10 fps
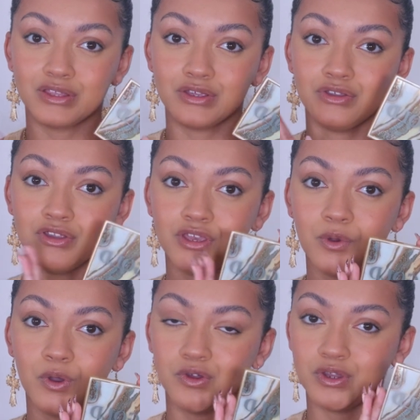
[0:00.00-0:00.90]
the new
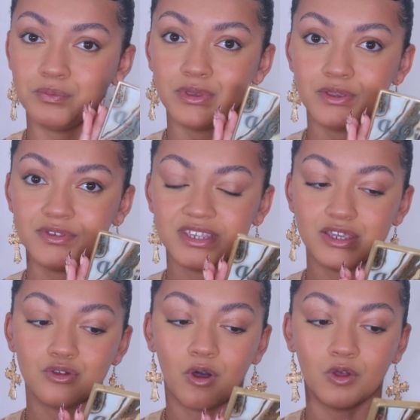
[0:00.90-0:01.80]
Huda
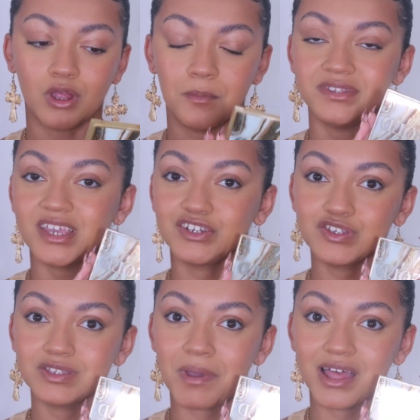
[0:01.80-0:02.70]
Beauty Gold
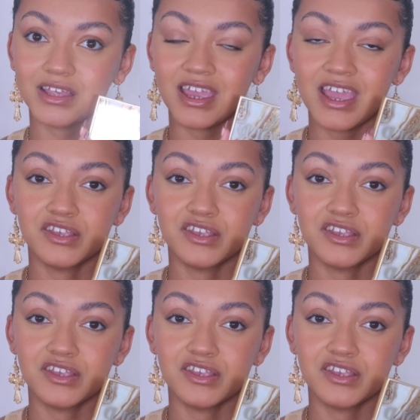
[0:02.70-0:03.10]
Obsessions palette,